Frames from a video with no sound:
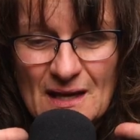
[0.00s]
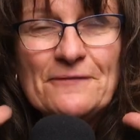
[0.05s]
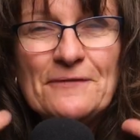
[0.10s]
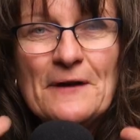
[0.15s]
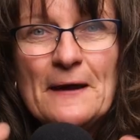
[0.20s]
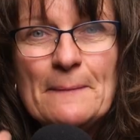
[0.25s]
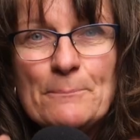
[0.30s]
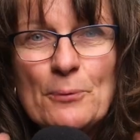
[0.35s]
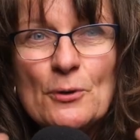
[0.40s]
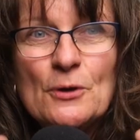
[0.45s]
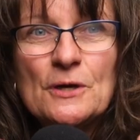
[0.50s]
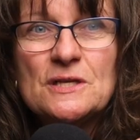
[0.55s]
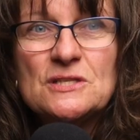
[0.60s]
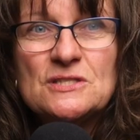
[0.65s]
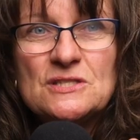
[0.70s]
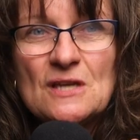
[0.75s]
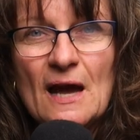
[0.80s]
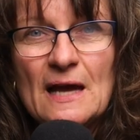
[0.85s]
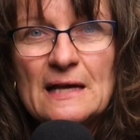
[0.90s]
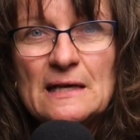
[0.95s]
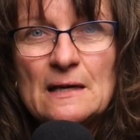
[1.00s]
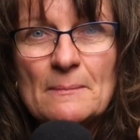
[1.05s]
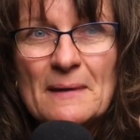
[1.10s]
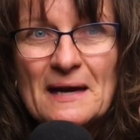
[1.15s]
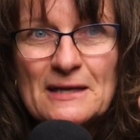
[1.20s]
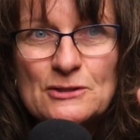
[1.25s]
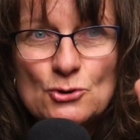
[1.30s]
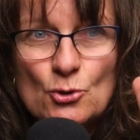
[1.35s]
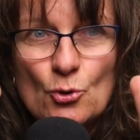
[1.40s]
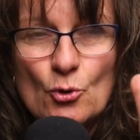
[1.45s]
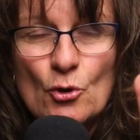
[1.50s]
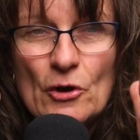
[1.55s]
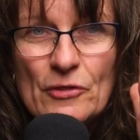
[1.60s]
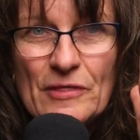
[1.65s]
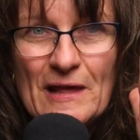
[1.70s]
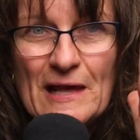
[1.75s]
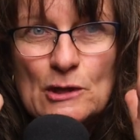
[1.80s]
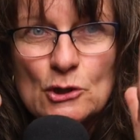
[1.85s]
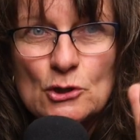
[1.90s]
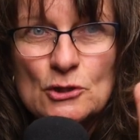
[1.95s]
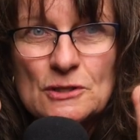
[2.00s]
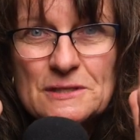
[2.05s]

If I put a sign on my door that